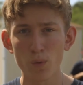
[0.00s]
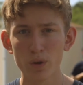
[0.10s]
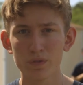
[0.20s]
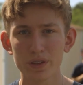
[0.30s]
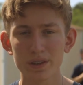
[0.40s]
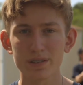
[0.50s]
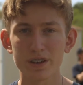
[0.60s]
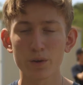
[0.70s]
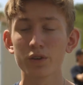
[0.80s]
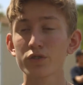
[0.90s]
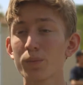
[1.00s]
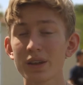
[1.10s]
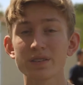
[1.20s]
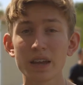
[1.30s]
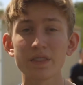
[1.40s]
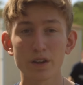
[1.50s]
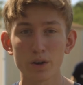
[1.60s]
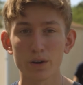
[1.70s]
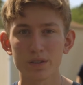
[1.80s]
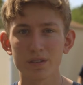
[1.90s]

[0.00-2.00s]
of these in order to maintain the Earth.